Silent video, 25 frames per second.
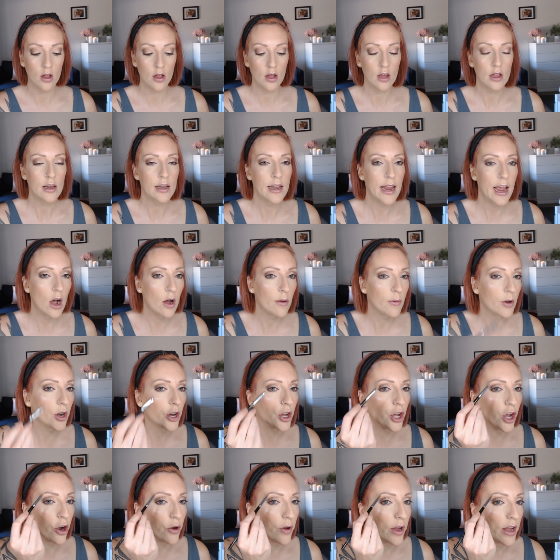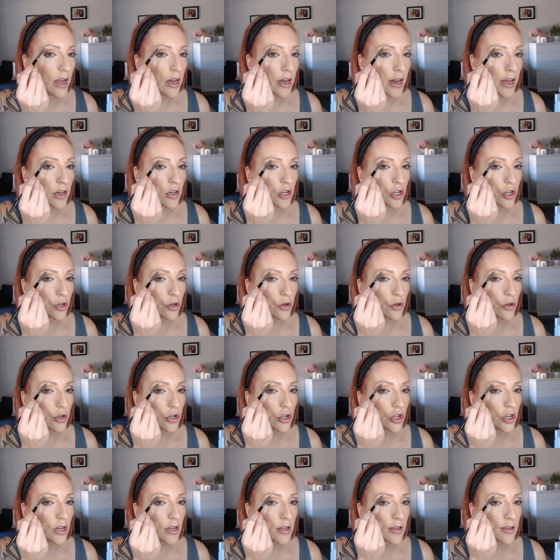Now I'm going to go in and do
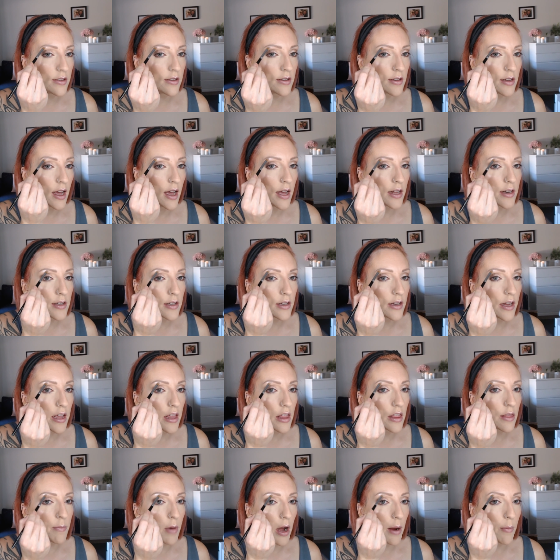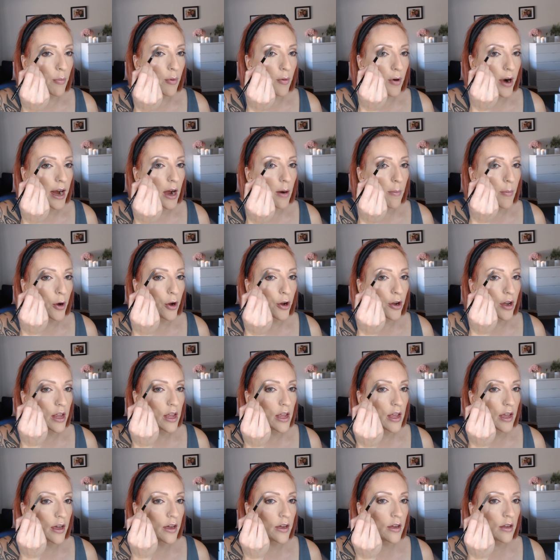just underneath my brow bone
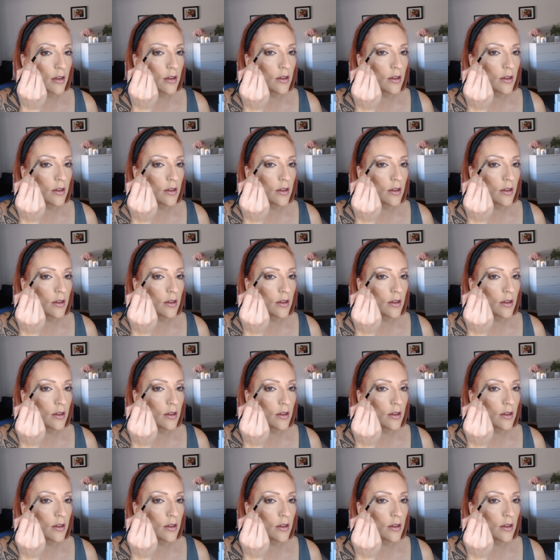here.